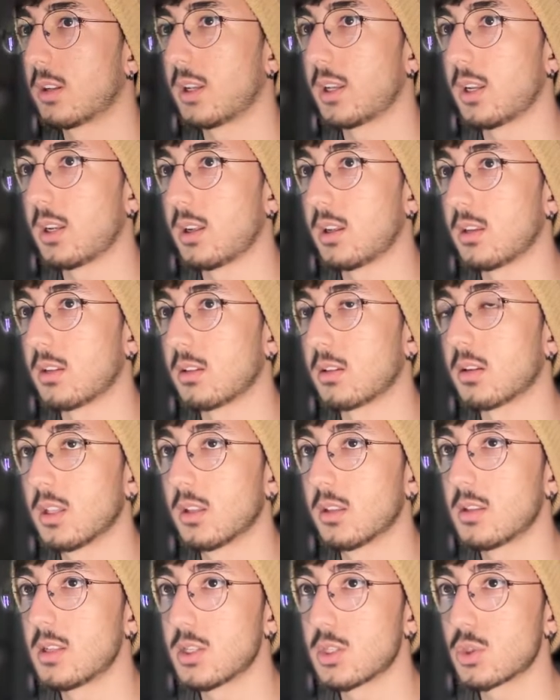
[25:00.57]
And
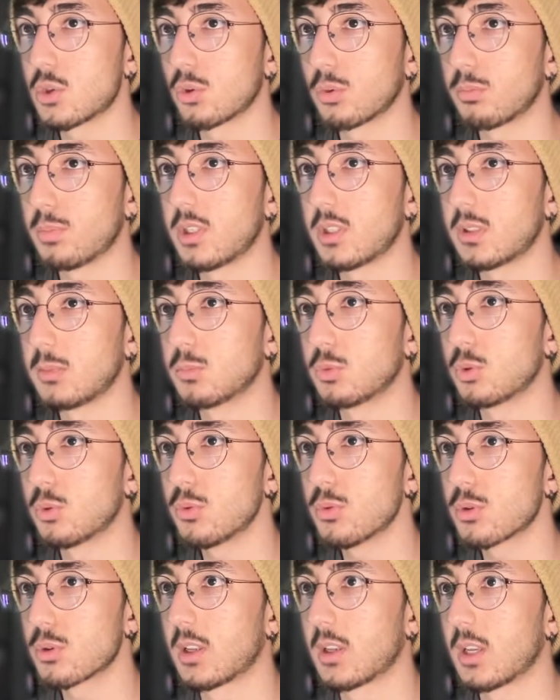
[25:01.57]
this should be
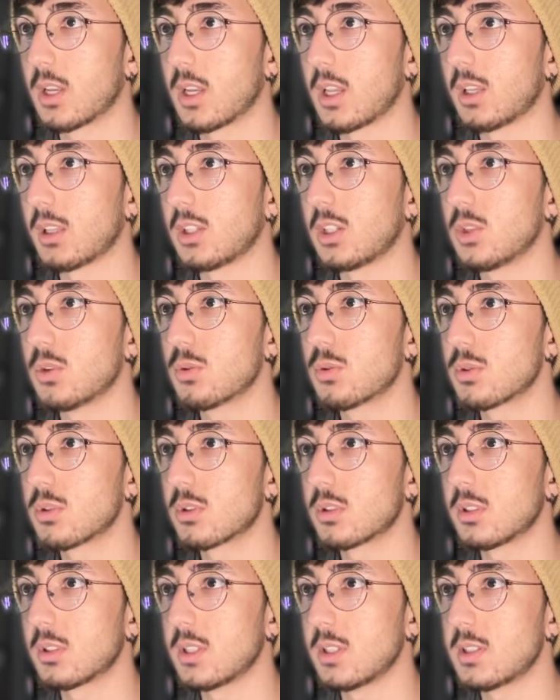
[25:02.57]
removed and
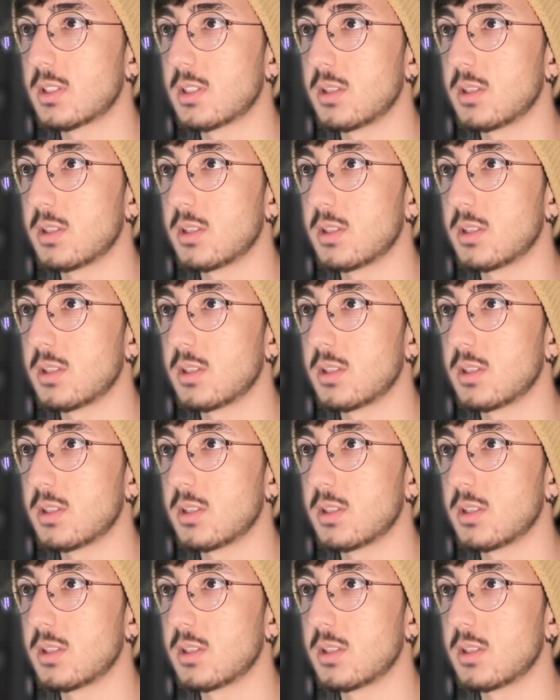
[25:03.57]
user is